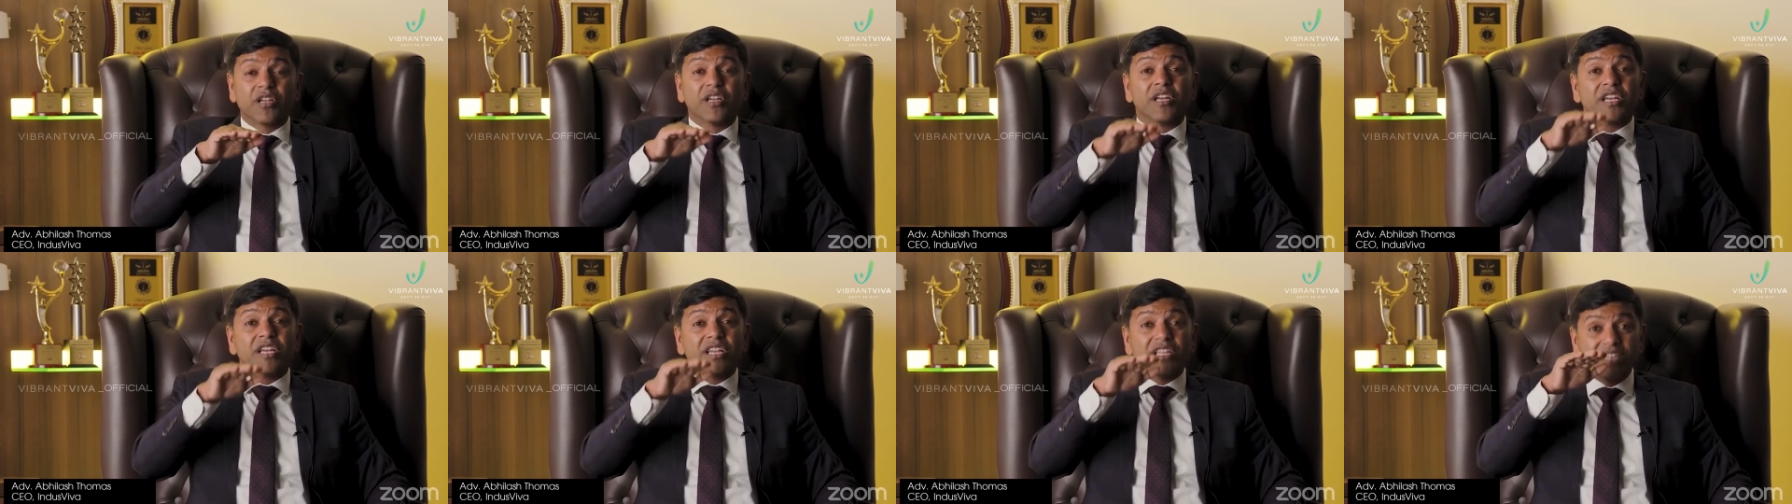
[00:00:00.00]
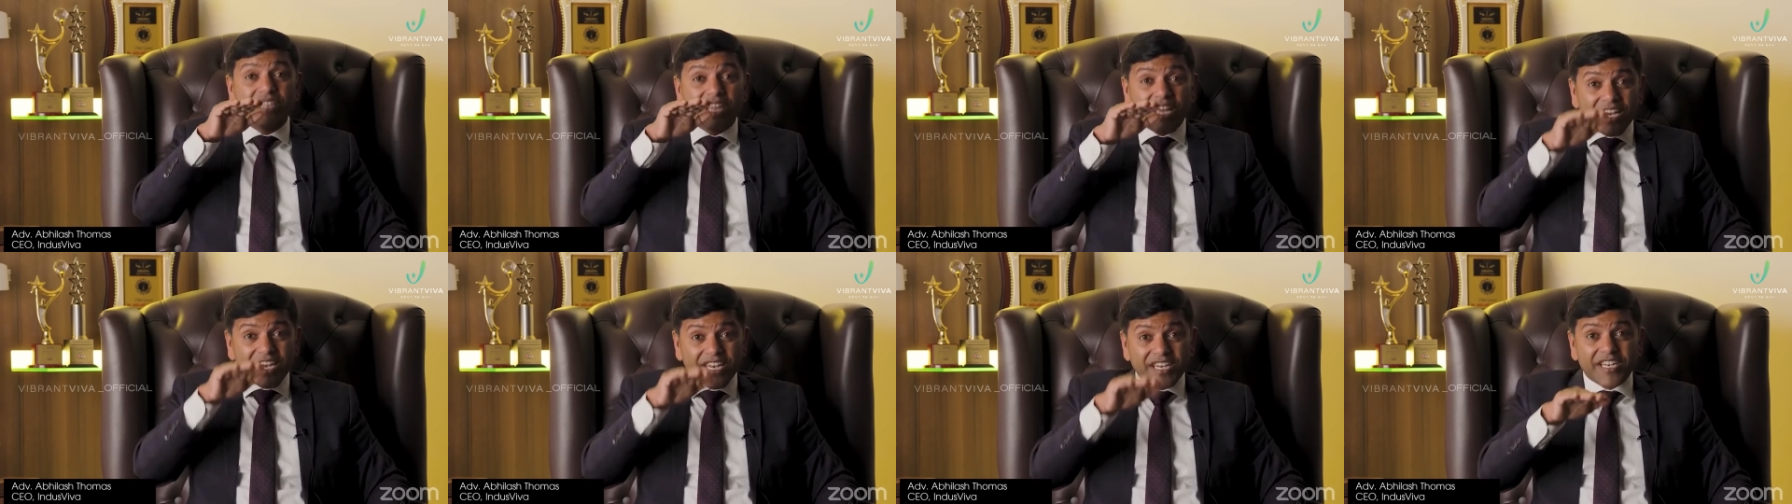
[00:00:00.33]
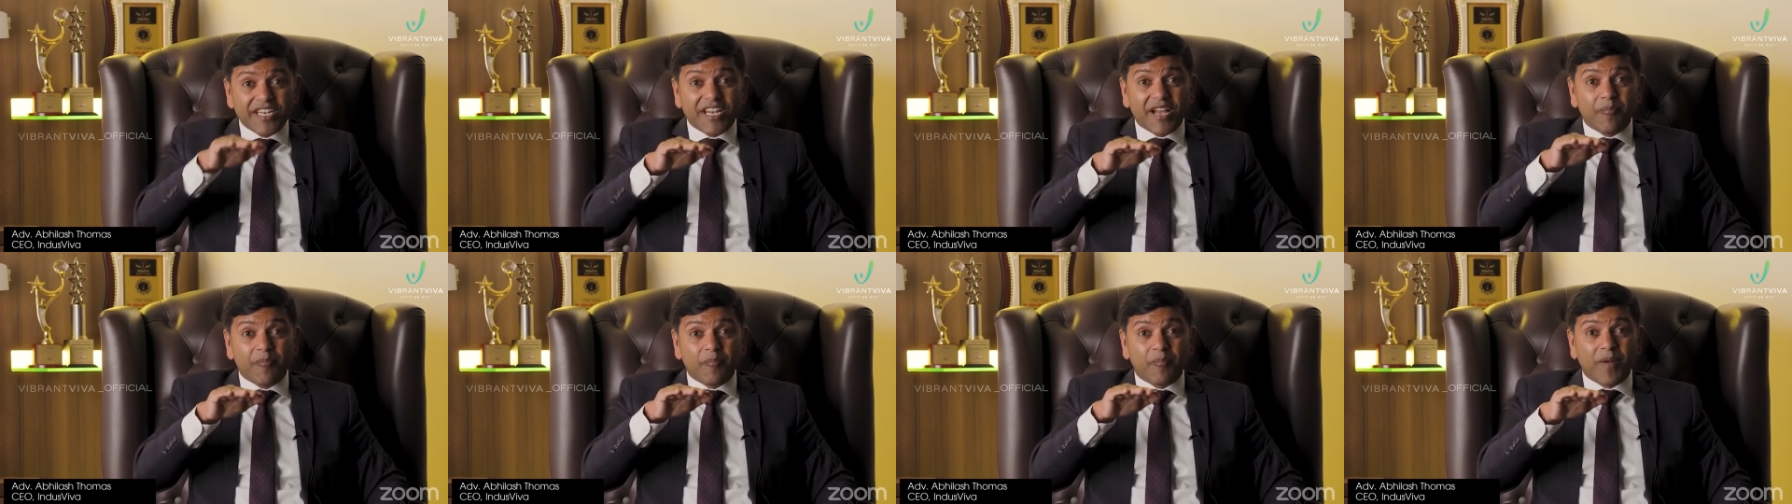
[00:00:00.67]
the
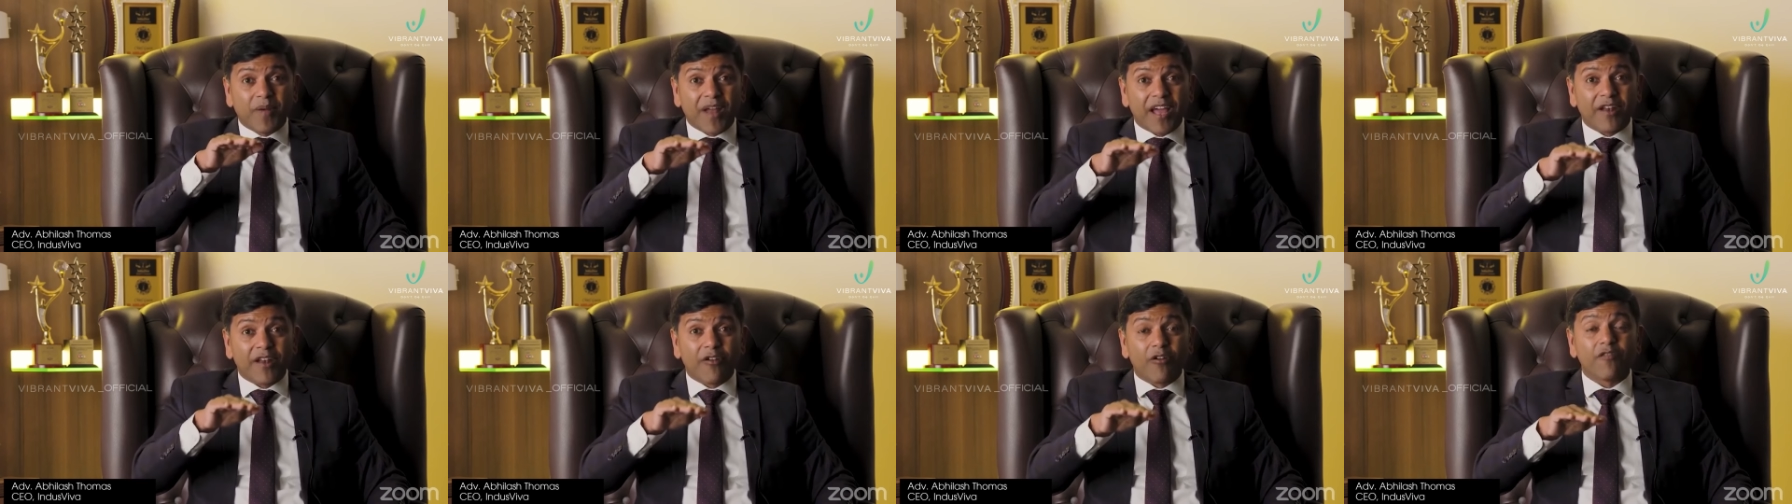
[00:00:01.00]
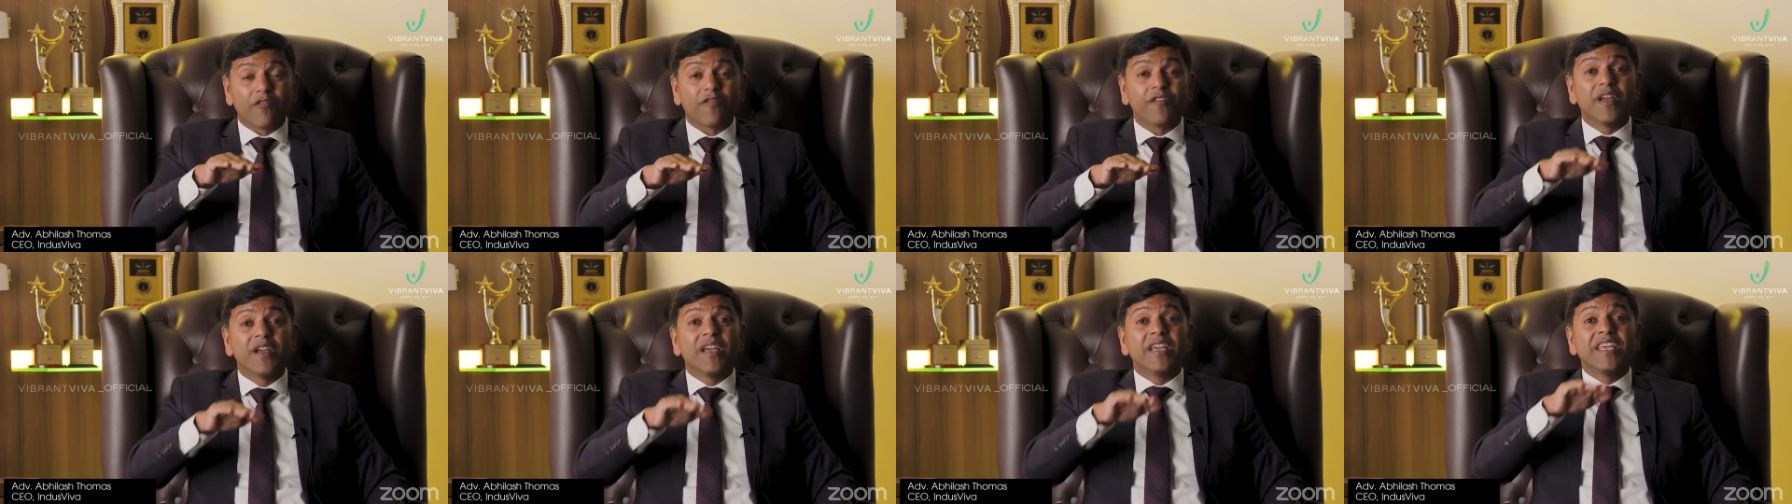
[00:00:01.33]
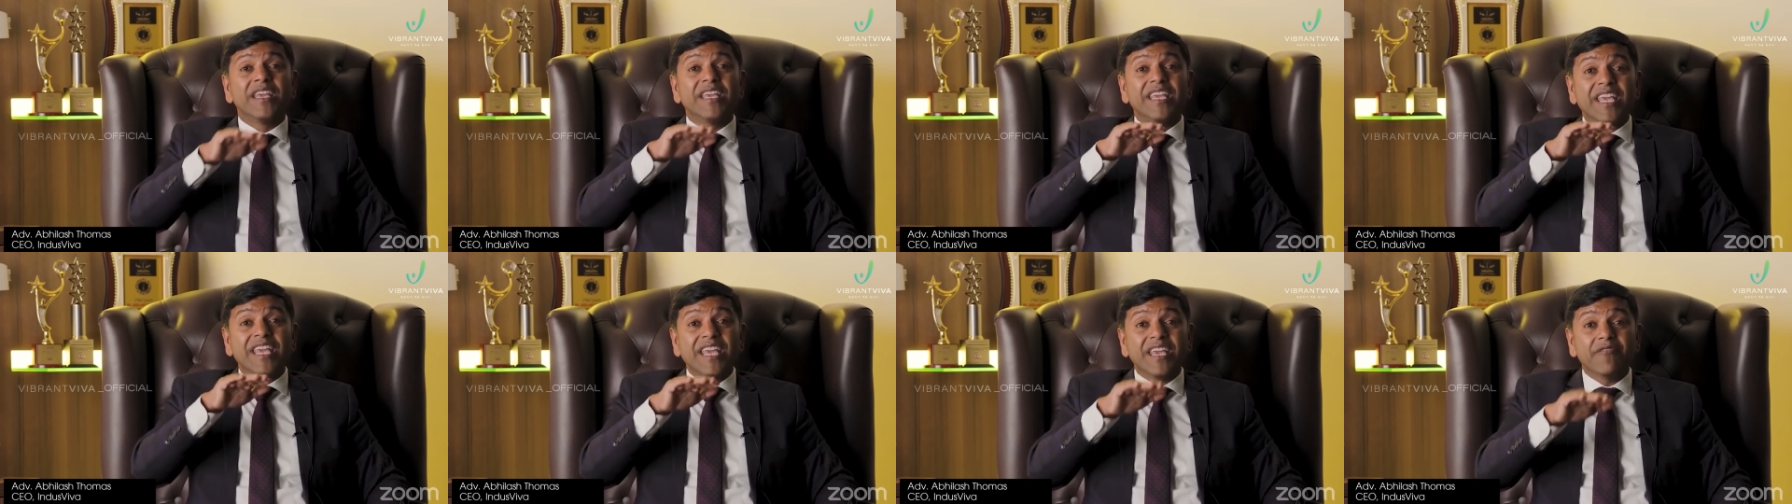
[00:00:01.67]
income plan of
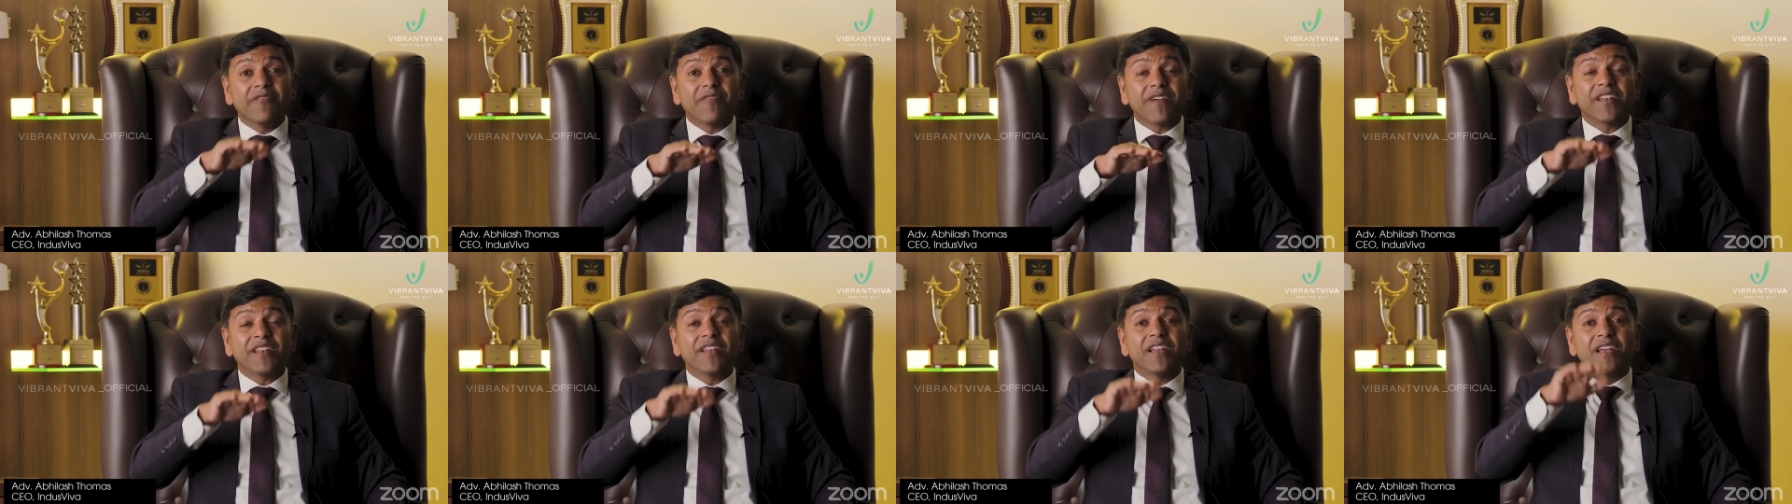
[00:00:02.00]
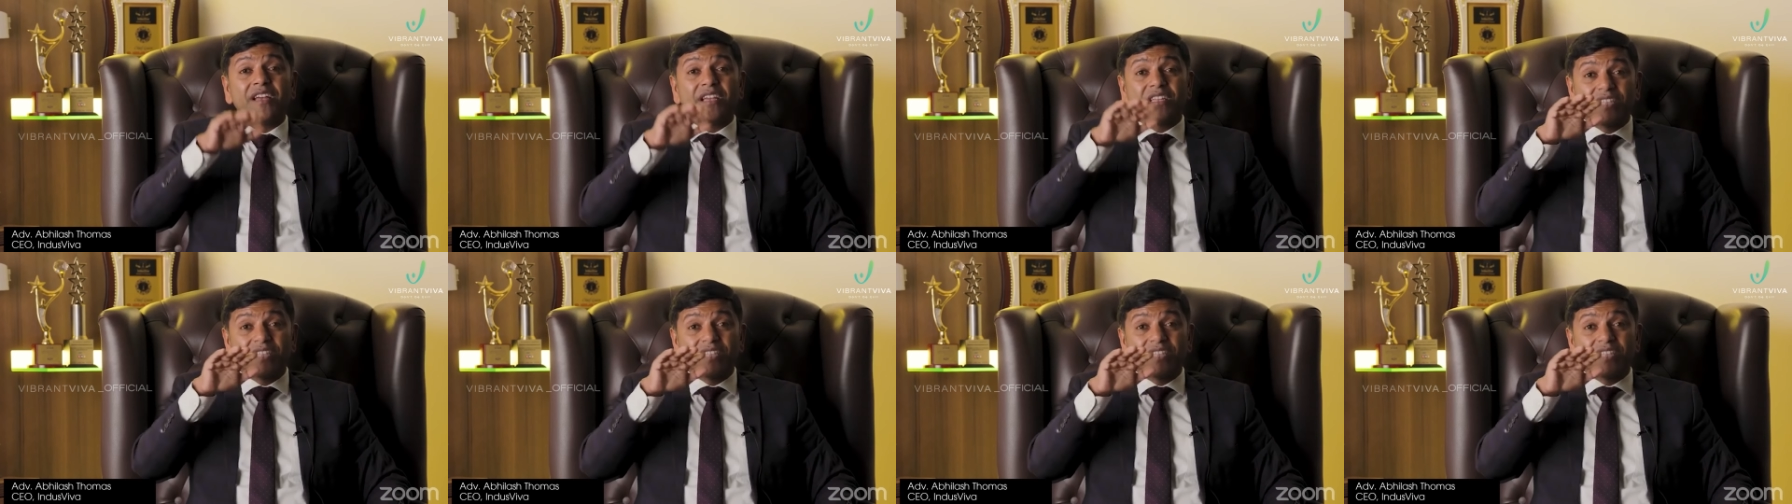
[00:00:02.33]
even